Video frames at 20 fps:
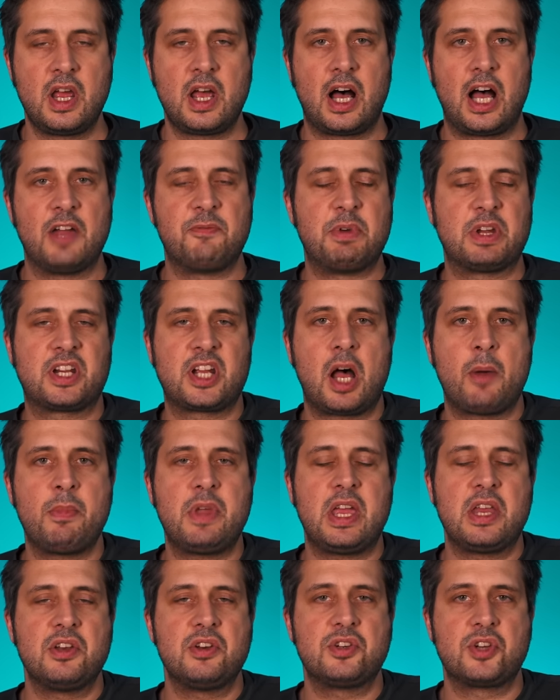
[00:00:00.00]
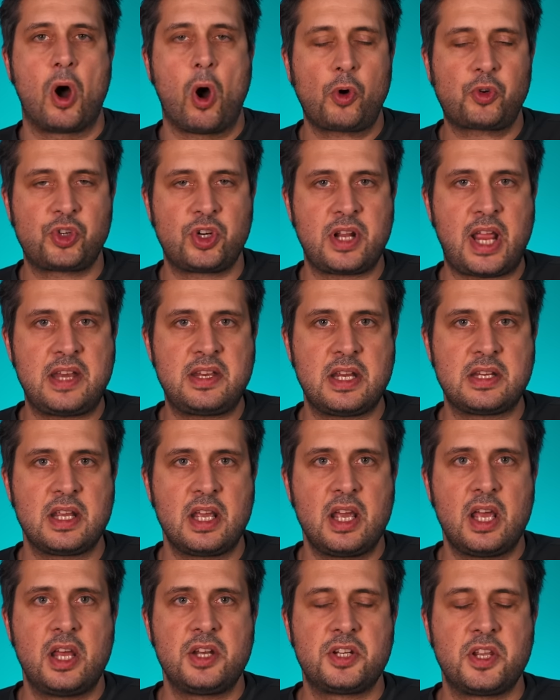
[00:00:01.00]
I've become indoctrinated
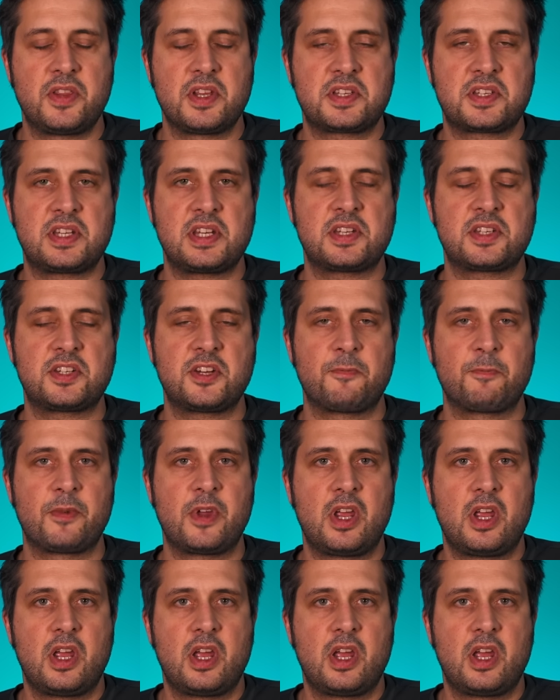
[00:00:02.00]
to the system